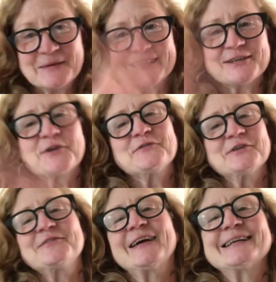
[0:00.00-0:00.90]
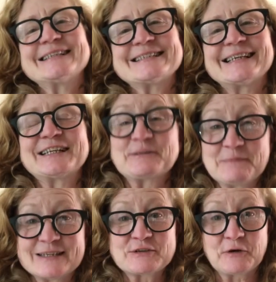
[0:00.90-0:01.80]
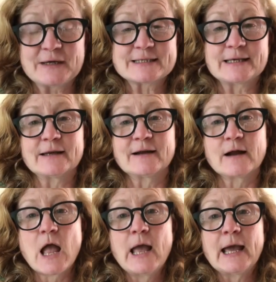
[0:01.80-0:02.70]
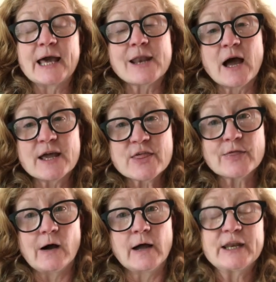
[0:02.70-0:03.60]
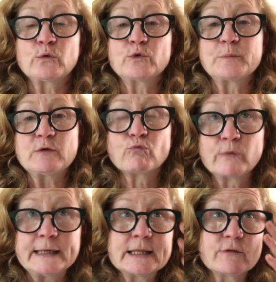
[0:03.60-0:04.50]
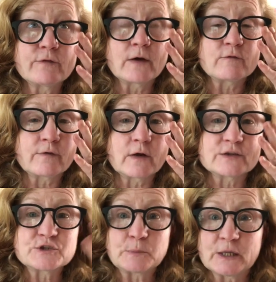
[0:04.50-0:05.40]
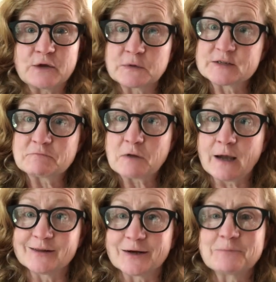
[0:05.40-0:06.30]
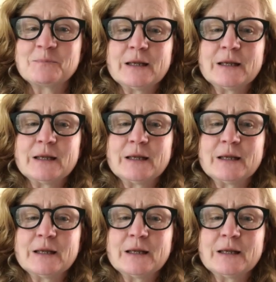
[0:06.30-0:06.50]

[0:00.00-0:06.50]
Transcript: Sutterville friends, it's Miss Kris here, and I thought it would be really fun for us to play with some color.